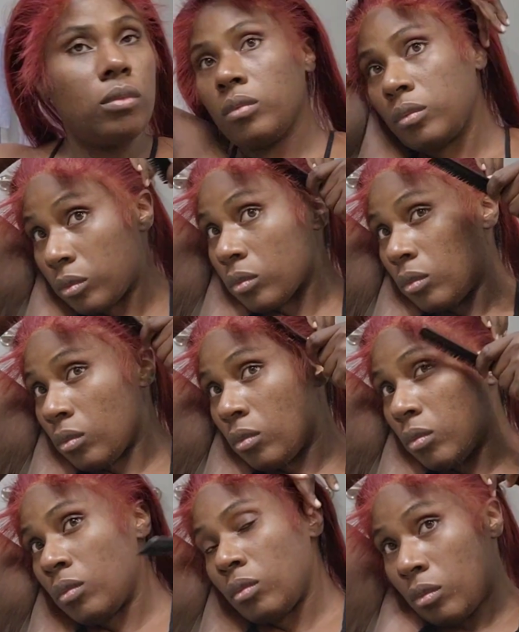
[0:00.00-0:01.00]
I sprayed a bit
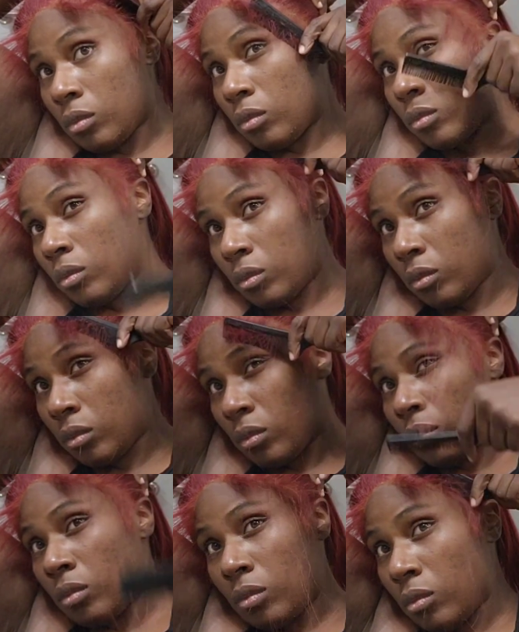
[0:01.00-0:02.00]
of holding spray and
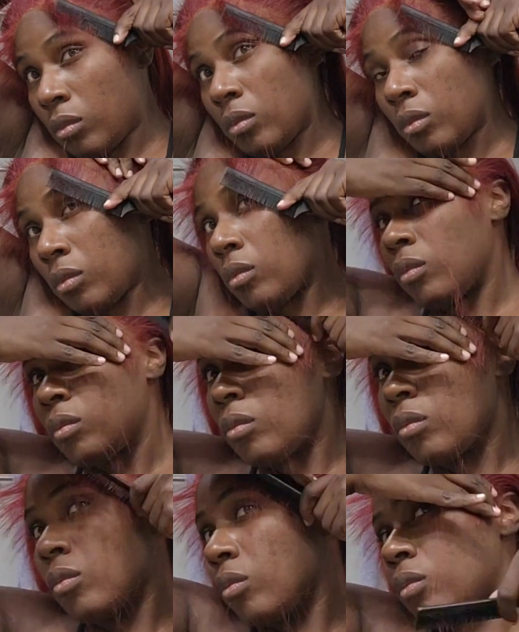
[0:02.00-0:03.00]
I
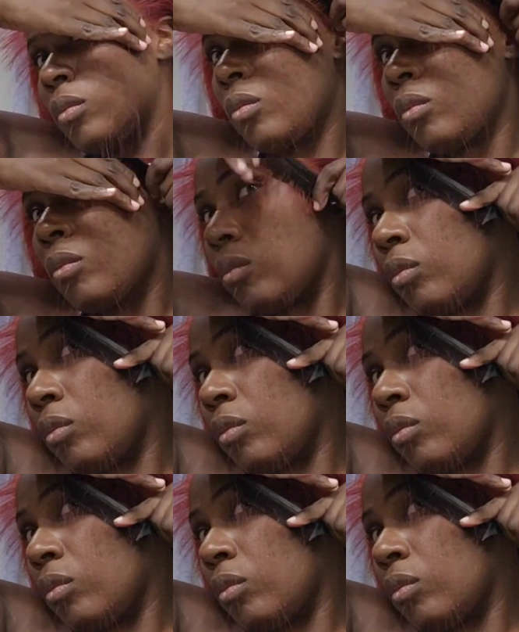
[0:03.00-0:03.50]
combed